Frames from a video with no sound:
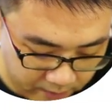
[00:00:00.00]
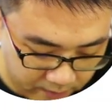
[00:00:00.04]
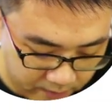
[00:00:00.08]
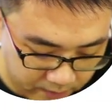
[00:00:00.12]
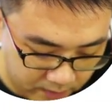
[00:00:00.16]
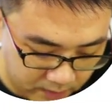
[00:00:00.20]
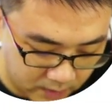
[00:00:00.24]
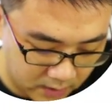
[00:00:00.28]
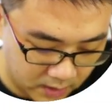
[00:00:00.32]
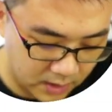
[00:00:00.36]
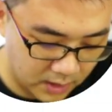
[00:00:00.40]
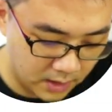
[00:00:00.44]

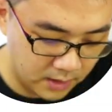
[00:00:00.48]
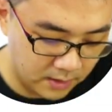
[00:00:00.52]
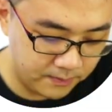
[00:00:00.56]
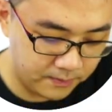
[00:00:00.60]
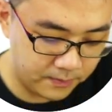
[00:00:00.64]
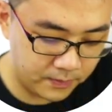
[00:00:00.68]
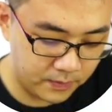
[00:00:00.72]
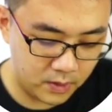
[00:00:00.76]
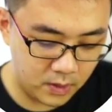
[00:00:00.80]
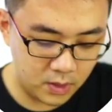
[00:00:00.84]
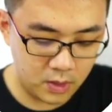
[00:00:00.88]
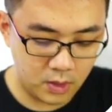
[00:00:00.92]
Okay,
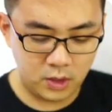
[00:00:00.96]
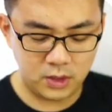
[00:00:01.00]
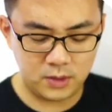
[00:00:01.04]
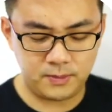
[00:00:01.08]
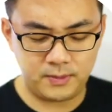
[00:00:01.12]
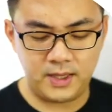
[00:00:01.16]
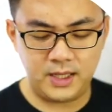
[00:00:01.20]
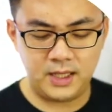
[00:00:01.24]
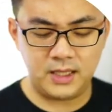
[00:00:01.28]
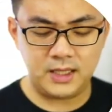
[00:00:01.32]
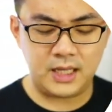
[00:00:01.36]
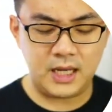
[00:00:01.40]
cos
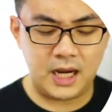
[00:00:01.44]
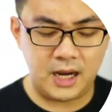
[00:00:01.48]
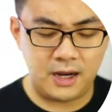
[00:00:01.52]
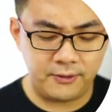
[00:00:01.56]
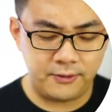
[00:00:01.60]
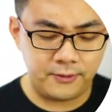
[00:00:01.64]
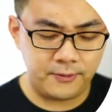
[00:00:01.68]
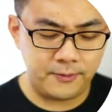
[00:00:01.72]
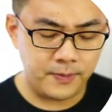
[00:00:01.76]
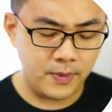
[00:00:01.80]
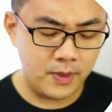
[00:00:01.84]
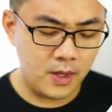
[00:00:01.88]
minus half.
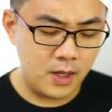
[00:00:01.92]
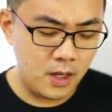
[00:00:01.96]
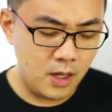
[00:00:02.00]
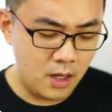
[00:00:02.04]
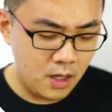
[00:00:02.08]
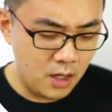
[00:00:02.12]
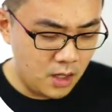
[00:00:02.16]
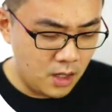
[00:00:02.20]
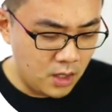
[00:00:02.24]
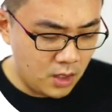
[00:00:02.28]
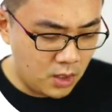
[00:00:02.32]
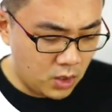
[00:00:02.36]

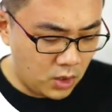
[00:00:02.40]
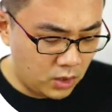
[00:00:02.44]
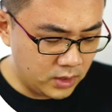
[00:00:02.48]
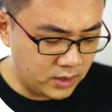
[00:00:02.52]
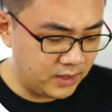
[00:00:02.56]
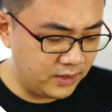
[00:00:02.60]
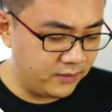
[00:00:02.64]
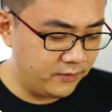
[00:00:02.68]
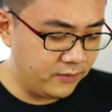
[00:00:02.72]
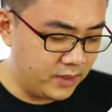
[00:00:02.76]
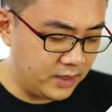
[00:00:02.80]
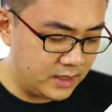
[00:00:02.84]
Cos
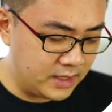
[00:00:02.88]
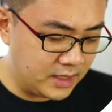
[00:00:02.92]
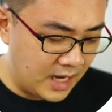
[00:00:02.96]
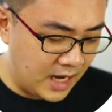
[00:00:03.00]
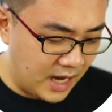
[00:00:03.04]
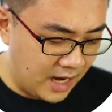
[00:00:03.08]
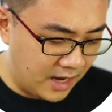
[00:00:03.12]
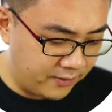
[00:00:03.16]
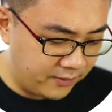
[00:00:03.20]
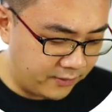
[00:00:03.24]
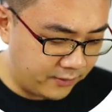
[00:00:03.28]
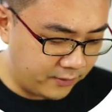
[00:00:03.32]
inverse half